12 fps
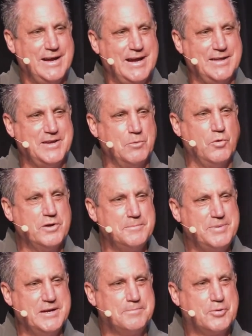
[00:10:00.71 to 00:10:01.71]
and they want to
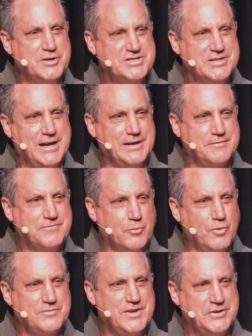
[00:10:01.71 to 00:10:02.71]
be appreciated for
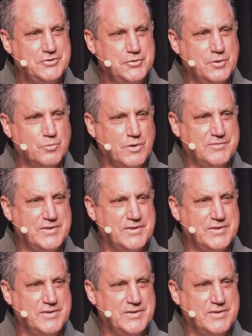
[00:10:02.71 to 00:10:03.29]
what they do and what